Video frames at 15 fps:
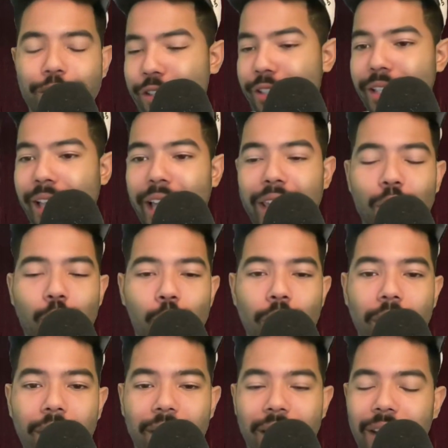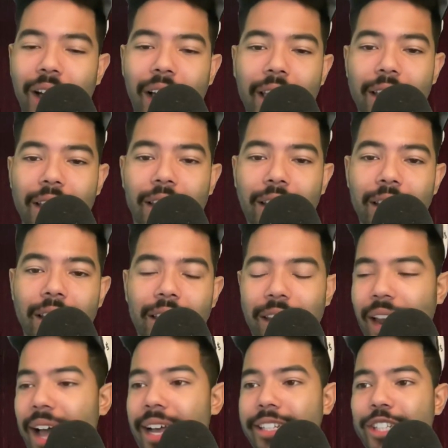their second one in like the
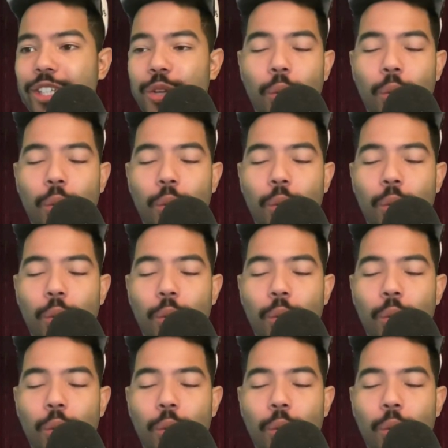last